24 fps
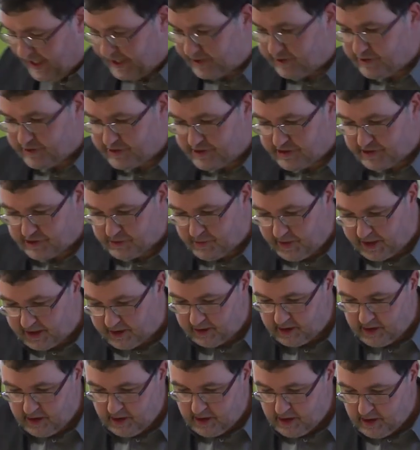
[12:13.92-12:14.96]
actors as
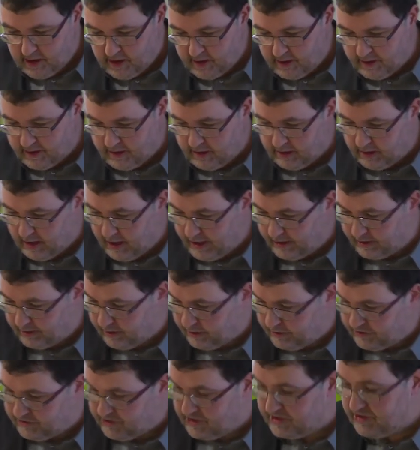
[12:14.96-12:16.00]
well, uh, like
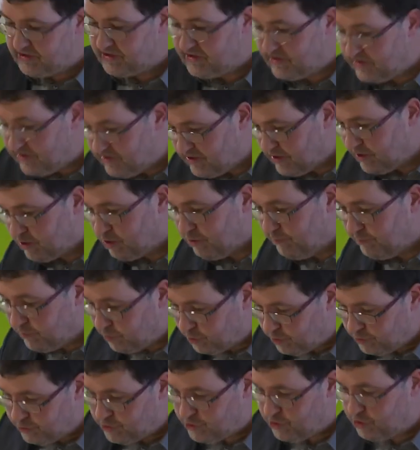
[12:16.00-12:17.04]
uh, citizens and
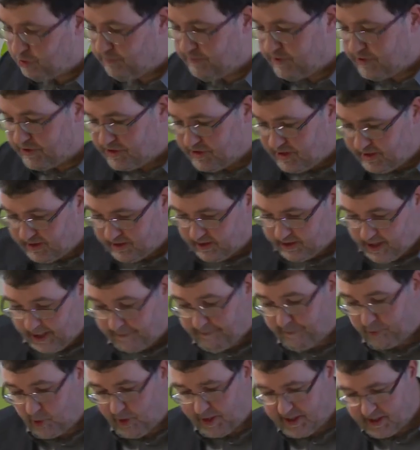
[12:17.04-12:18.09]
consumers and, and,
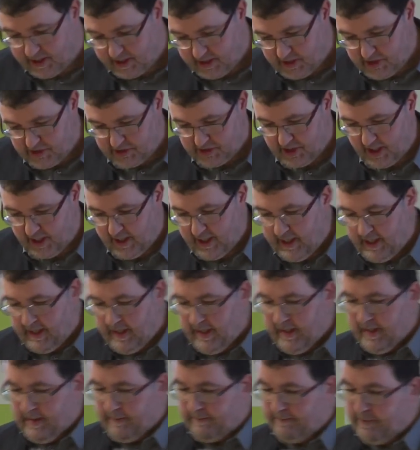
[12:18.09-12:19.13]
employees.
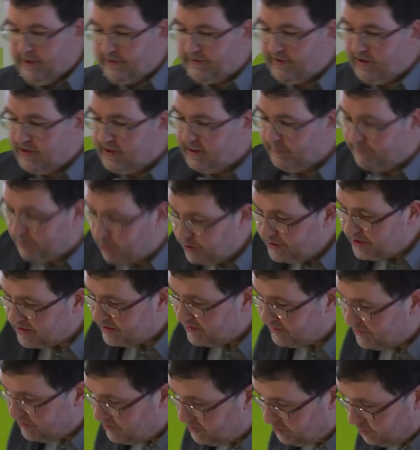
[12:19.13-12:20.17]
But in the political